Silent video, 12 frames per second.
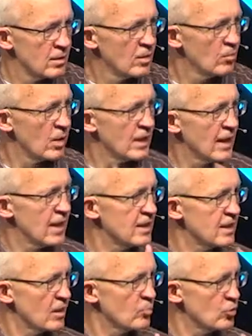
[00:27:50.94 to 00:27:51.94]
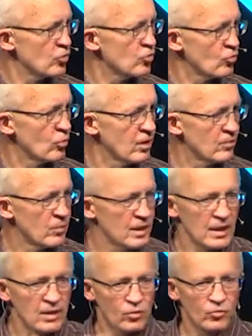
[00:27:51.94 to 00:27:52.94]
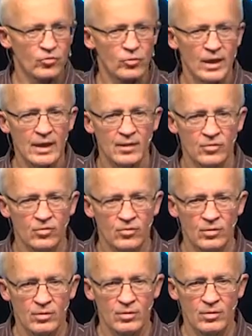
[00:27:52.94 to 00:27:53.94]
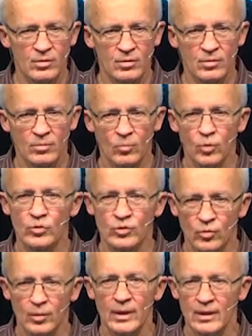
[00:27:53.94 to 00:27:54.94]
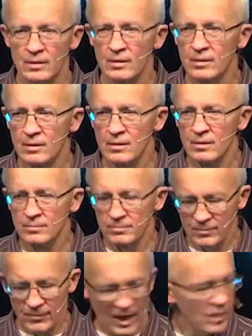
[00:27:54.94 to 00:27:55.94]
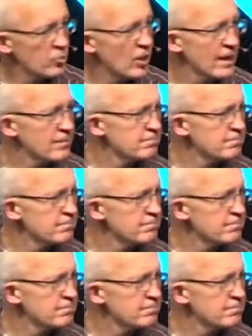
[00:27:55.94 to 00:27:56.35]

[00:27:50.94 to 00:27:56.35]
by lining up your story of money closer to his. More joy. I'll pray.